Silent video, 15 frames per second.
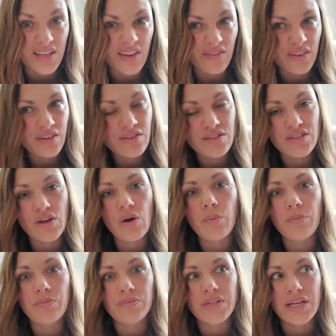If your soap
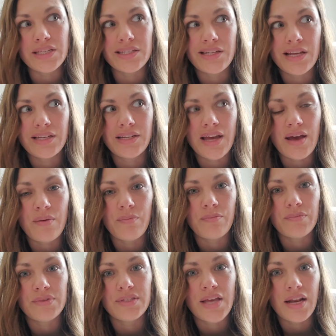doesn't end up
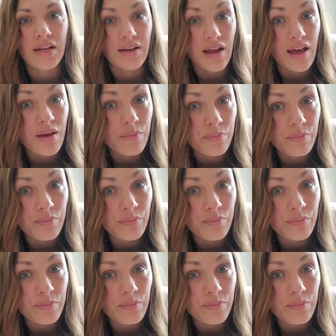setting up